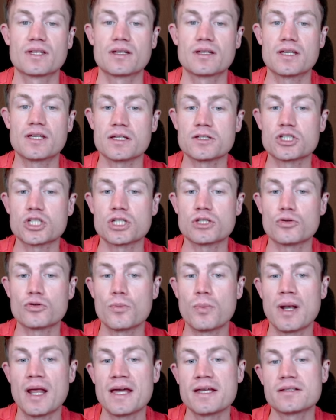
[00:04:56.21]
King g2
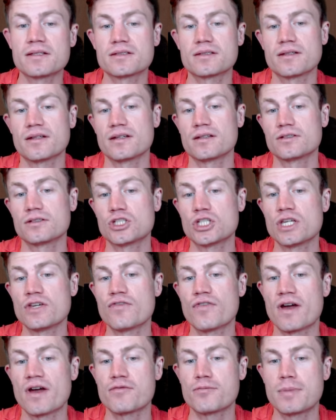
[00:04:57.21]
played,
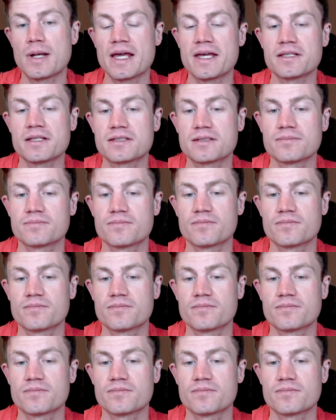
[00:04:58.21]
g5 played,